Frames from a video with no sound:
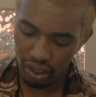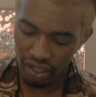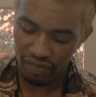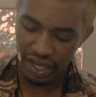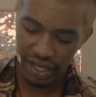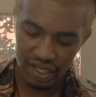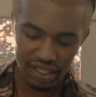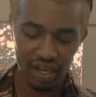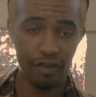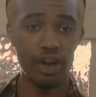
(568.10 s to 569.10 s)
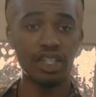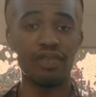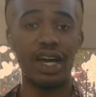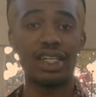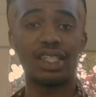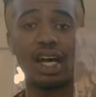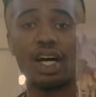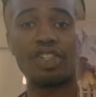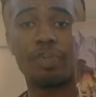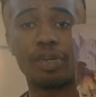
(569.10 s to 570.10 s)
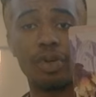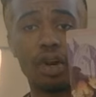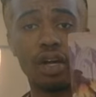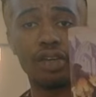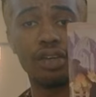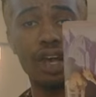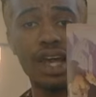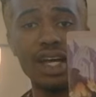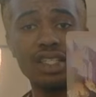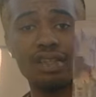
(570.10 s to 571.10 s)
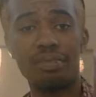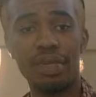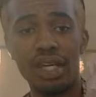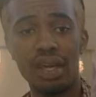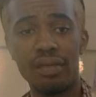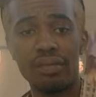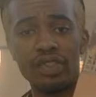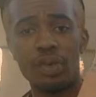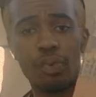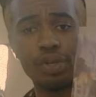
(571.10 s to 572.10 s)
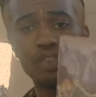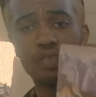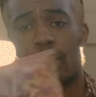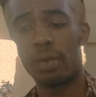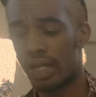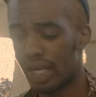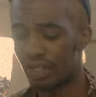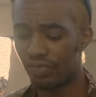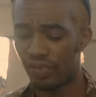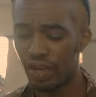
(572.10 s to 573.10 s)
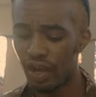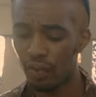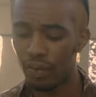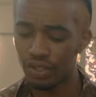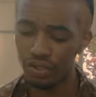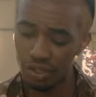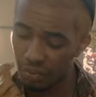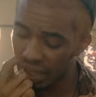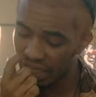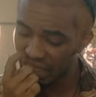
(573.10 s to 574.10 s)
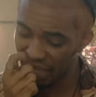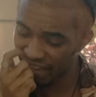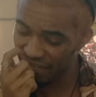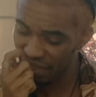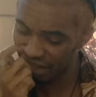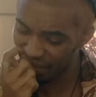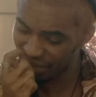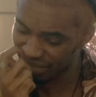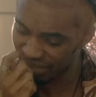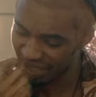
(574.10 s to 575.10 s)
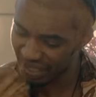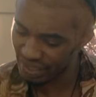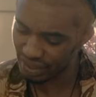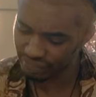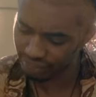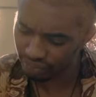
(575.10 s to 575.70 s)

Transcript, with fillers: Advice, our first advice is entrepreneur. You're asked to push forward and figure out what you're doing. I feel like with Geminis,